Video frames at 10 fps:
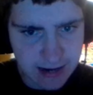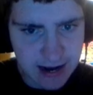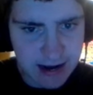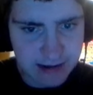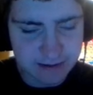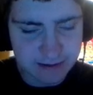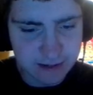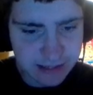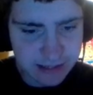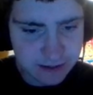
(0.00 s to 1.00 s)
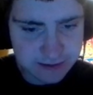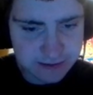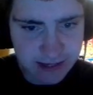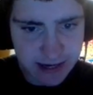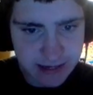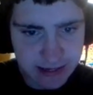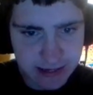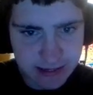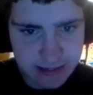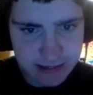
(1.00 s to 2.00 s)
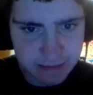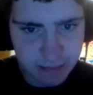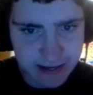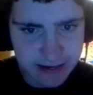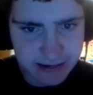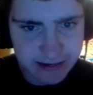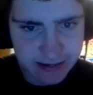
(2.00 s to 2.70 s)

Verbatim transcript: So another day in the pit.